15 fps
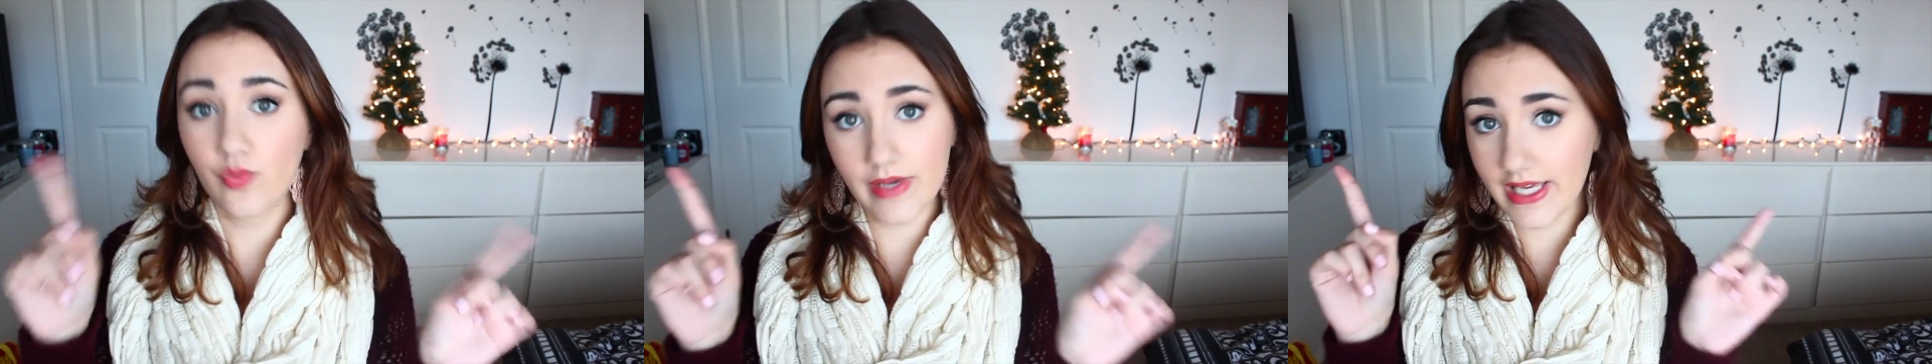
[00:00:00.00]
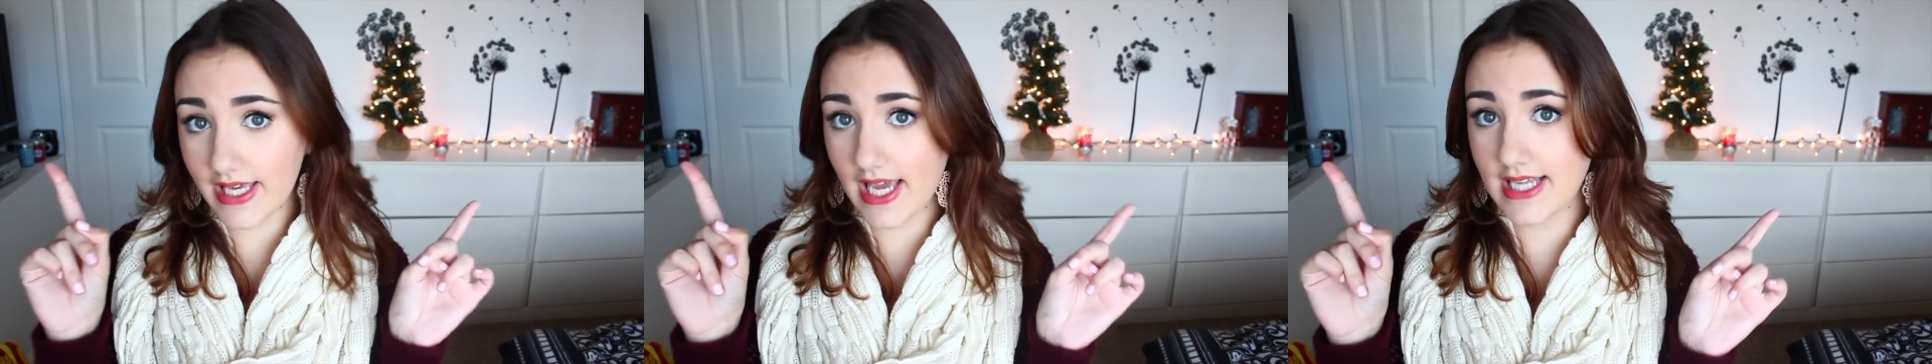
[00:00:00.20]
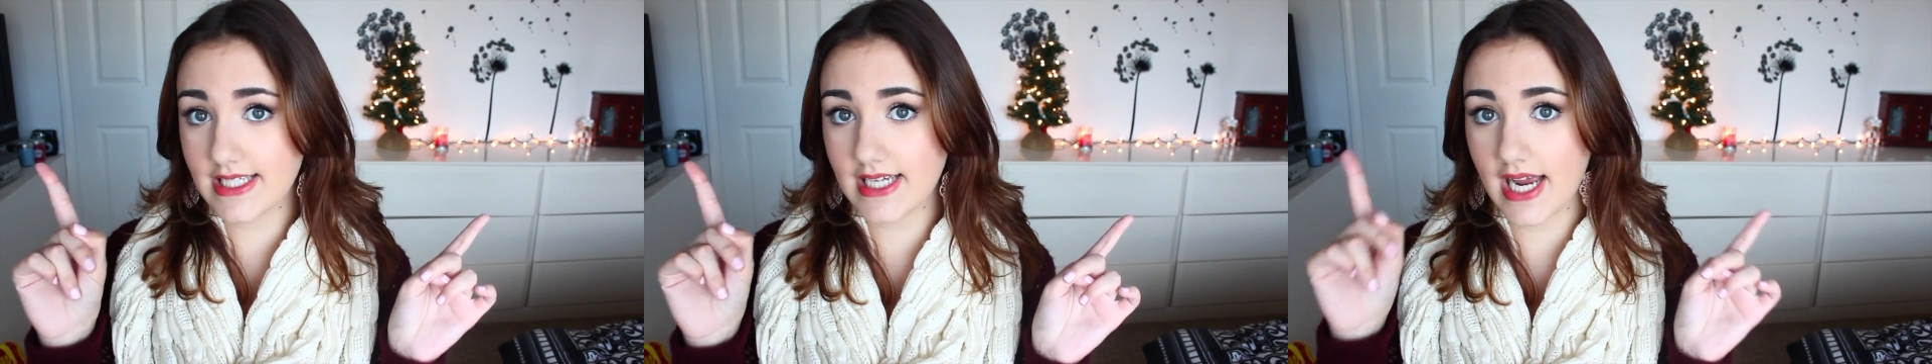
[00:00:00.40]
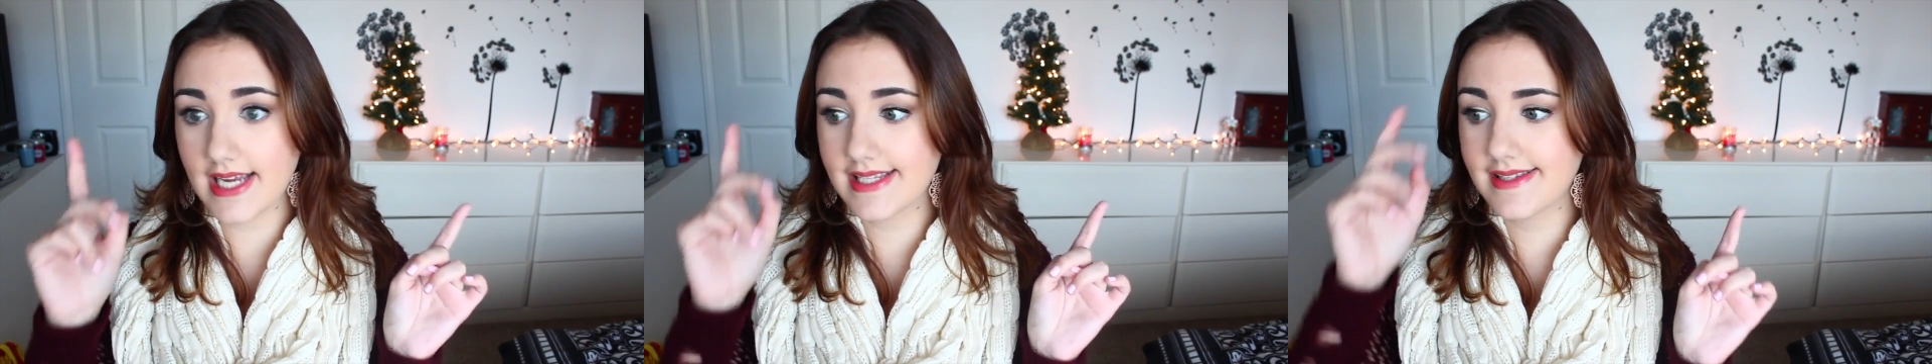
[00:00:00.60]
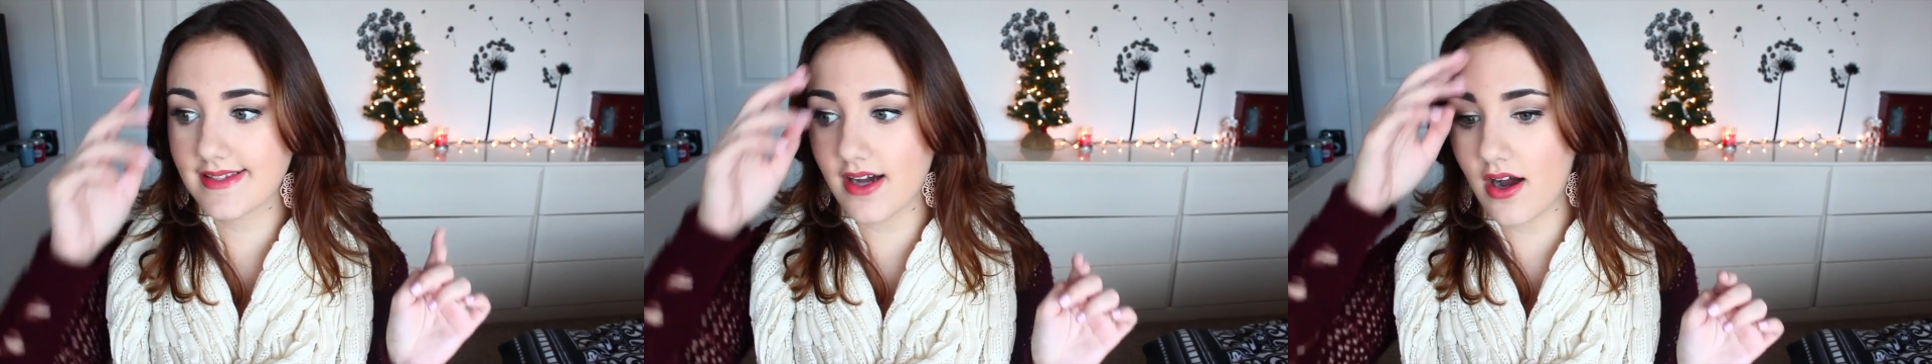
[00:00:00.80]
weekend I
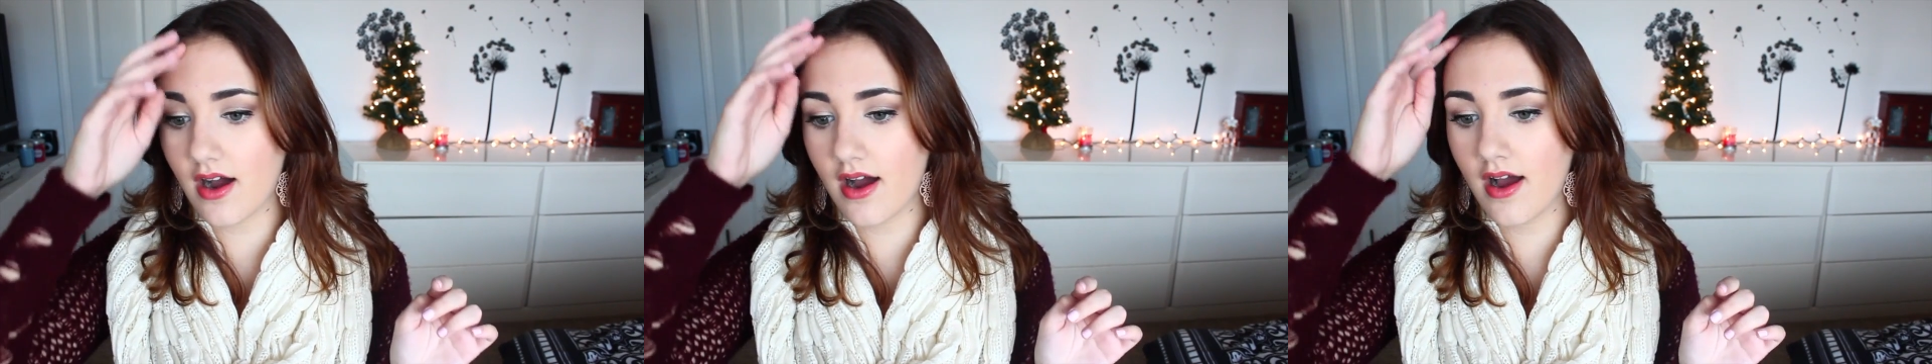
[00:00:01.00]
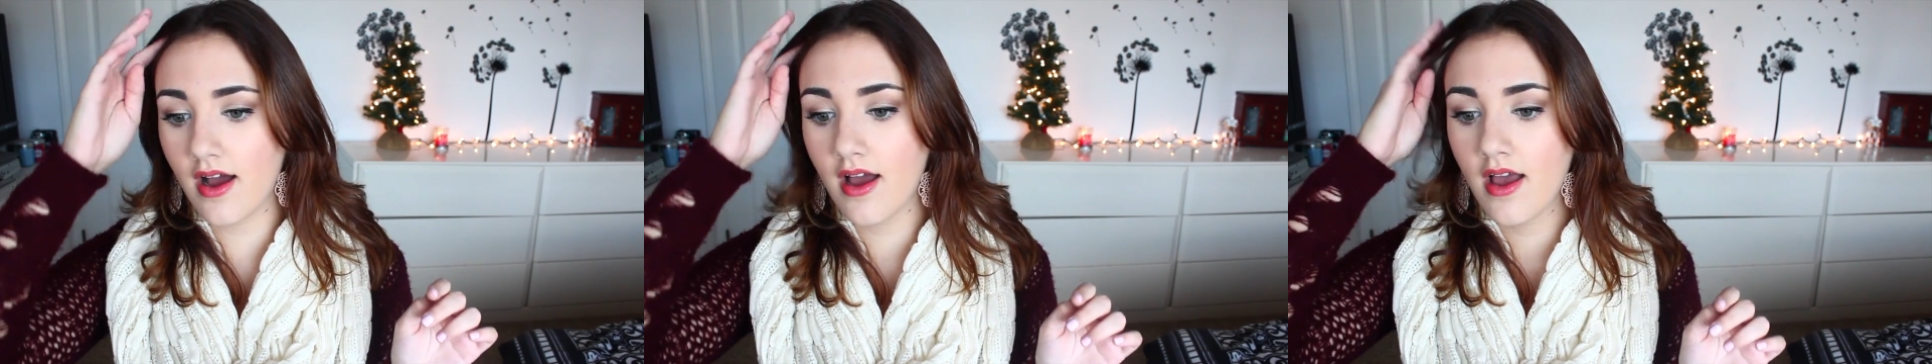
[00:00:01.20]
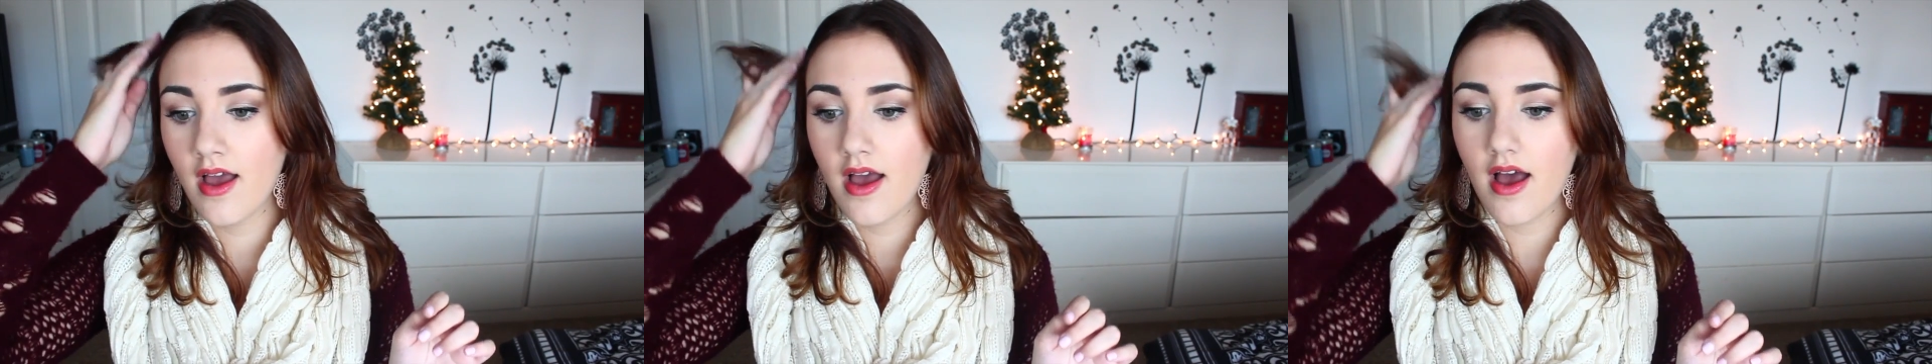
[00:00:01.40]
saw